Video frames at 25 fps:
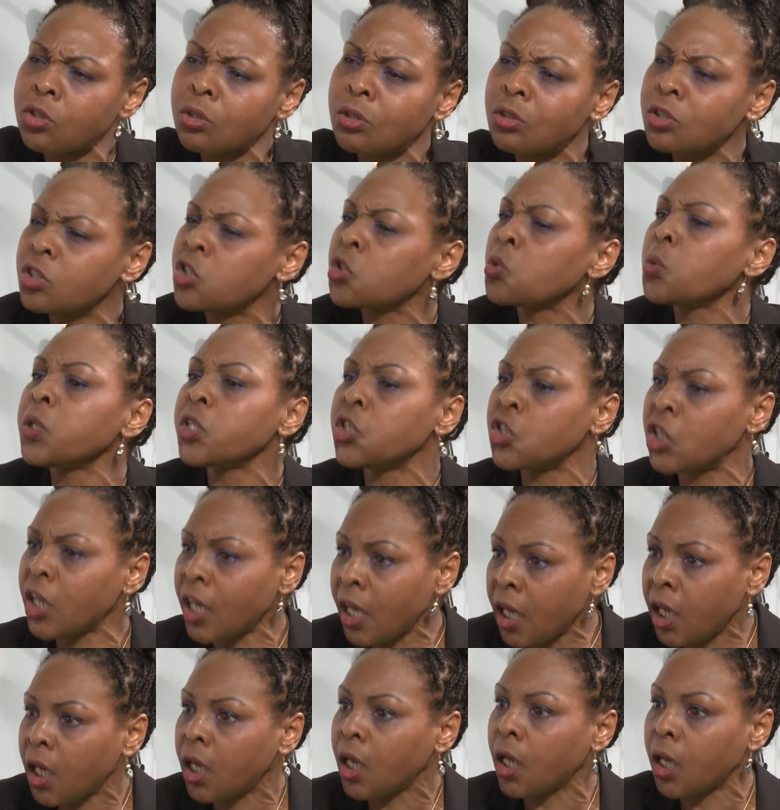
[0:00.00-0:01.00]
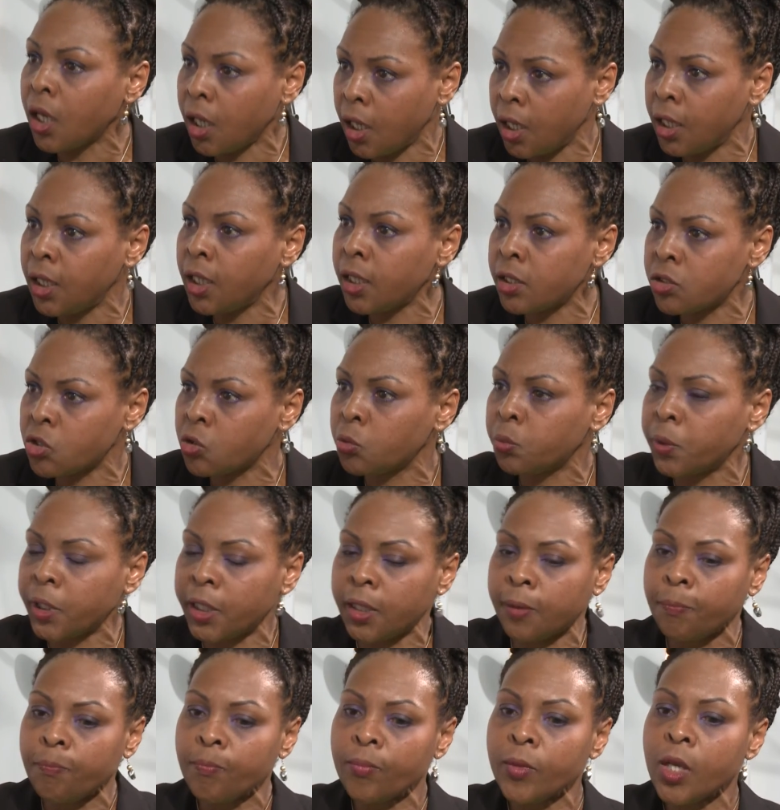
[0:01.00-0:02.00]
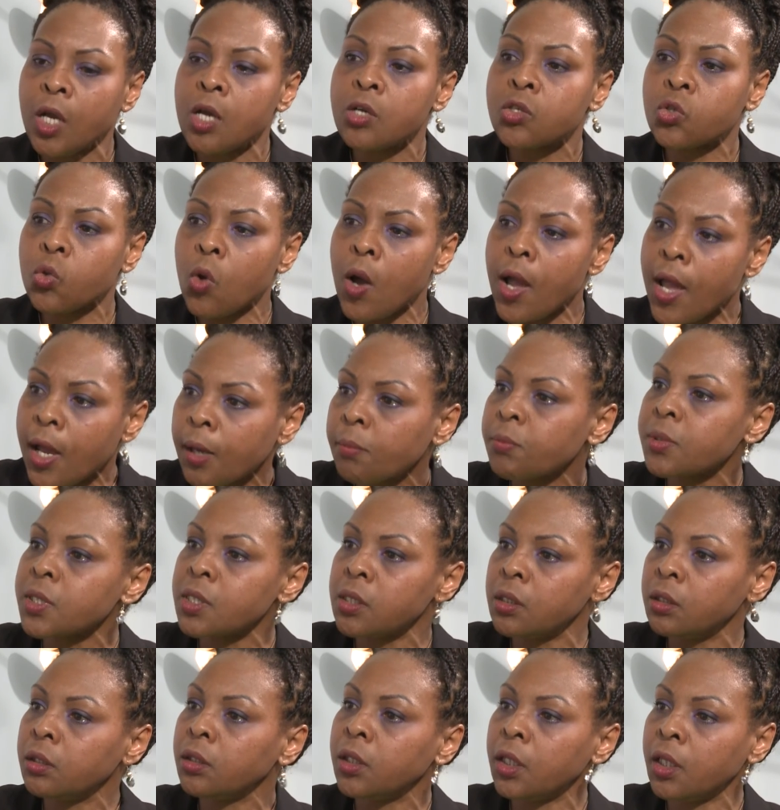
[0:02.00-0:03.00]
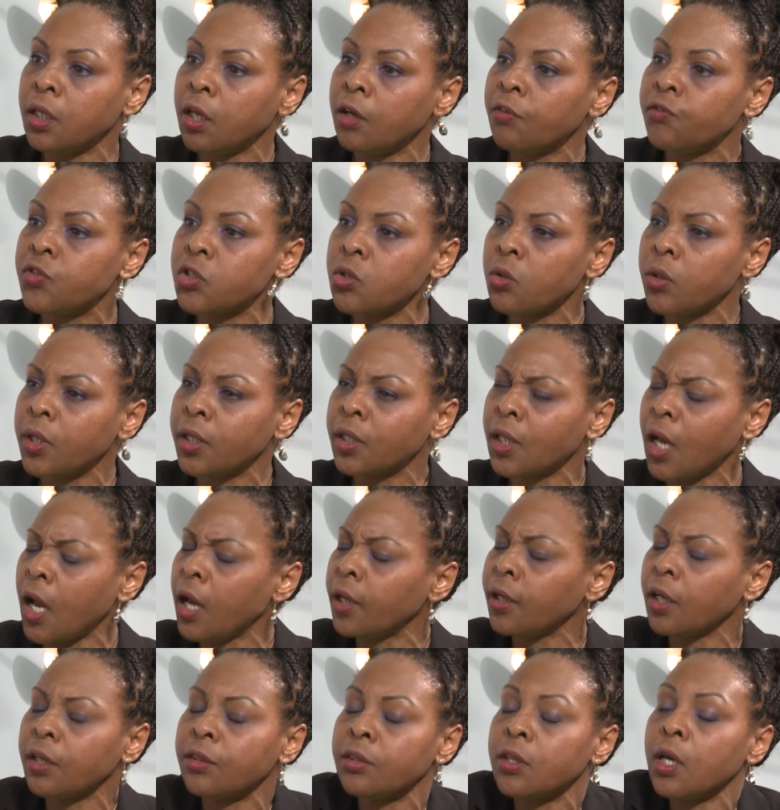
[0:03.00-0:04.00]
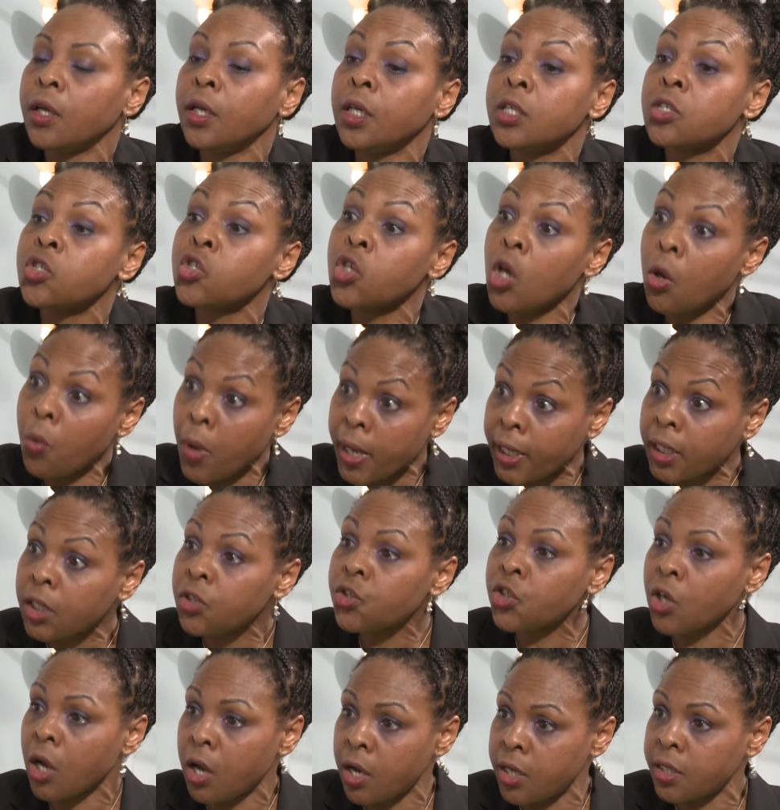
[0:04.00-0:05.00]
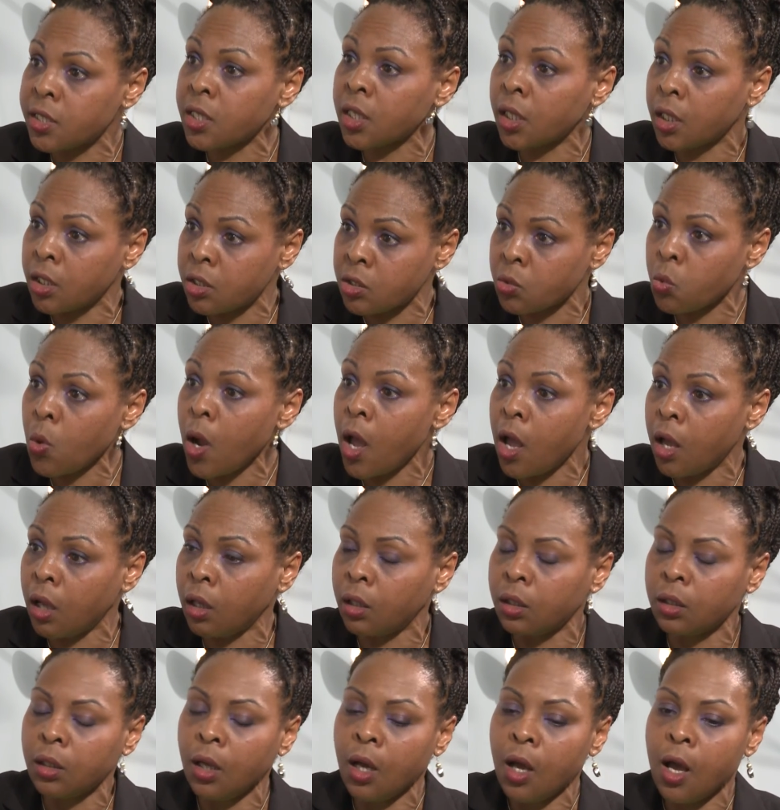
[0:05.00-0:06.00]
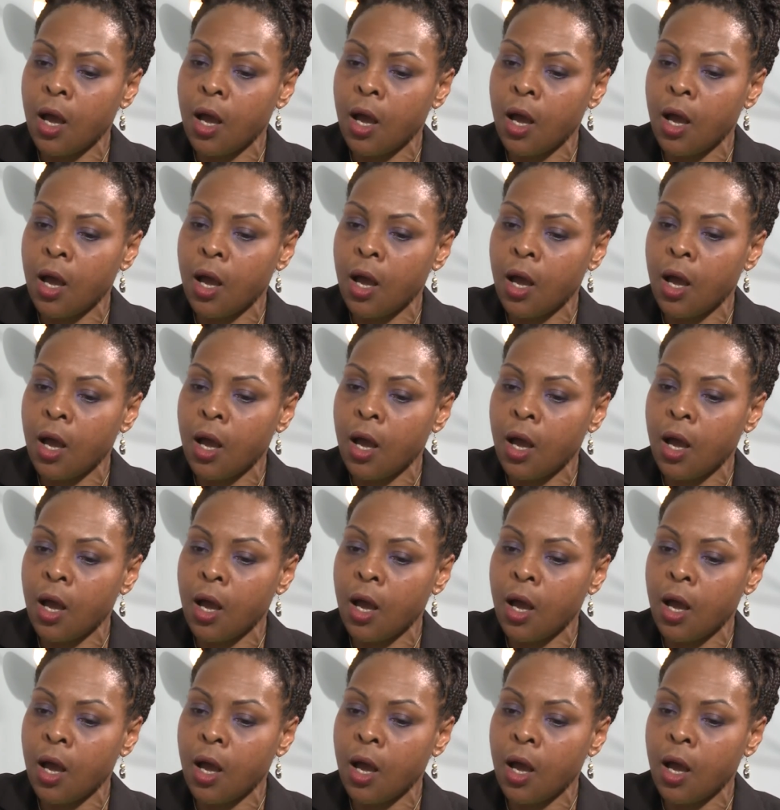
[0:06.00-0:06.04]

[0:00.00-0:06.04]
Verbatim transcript: switch gear a little bit. So I absolutely love doing that, and, I, and it's so energizing as well.